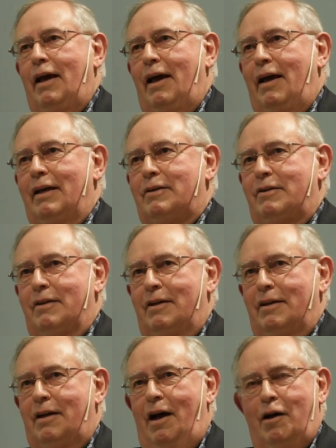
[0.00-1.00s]
at
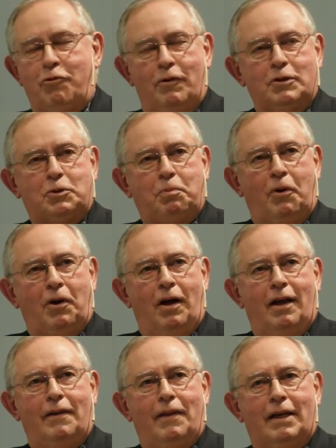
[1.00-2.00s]
a conference put
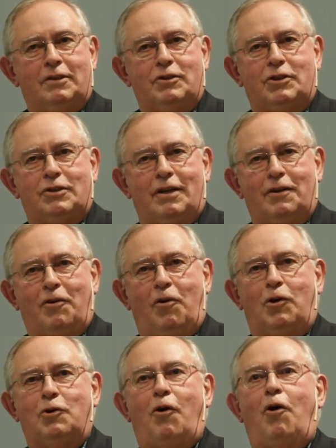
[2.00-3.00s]
on that's
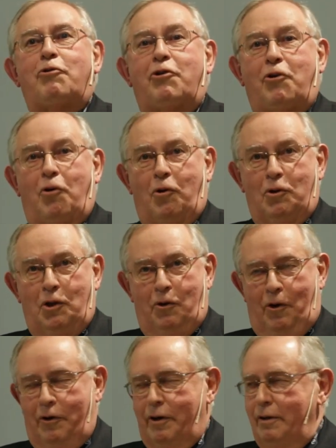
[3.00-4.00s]
called Offshore
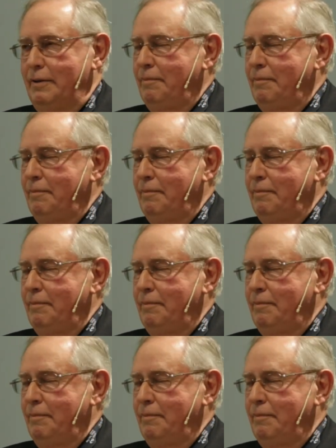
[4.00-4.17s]
Alert.